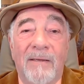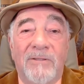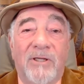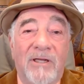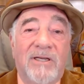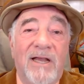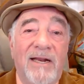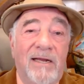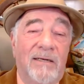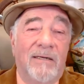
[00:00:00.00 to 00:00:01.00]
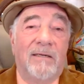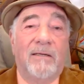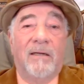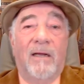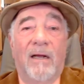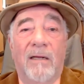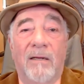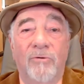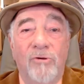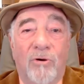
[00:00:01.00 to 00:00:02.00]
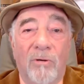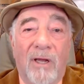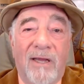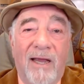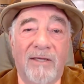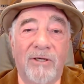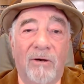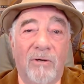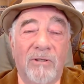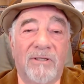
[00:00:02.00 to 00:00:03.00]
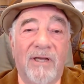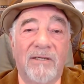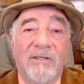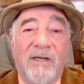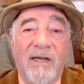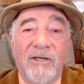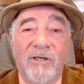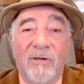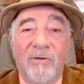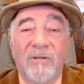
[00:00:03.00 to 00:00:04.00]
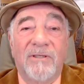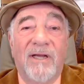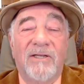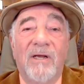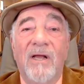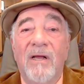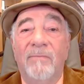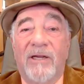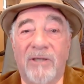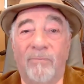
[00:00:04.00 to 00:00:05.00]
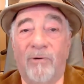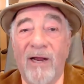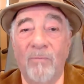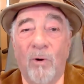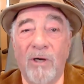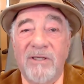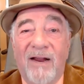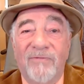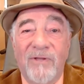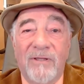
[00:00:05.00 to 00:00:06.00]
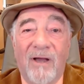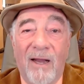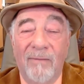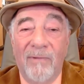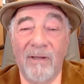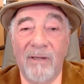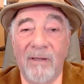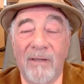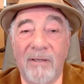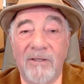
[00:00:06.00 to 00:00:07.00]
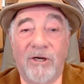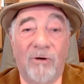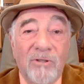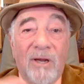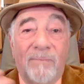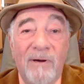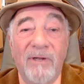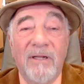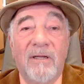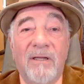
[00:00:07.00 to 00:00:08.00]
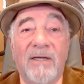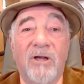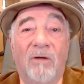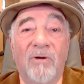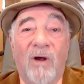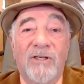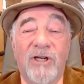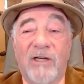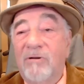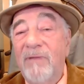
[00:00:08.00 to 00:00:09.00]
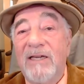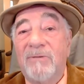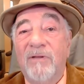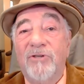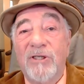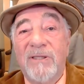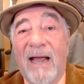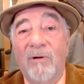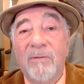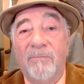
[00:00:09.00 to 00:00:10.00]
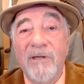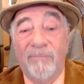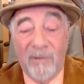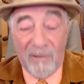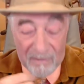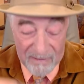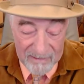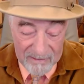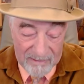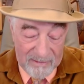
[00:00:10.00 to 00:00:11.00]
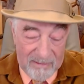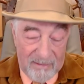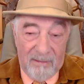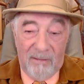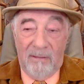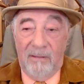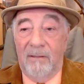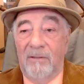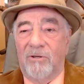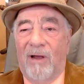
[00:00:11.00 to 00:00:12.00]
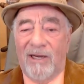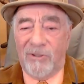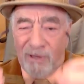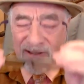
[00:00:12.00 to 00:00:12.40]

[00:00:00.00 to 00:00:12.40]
So this idiot, who you call Ocasio-Cortez, is occasional cortex because her brain works half the time. She grows up in a middle class home in Westchester, makes believe she's down with the people. So as we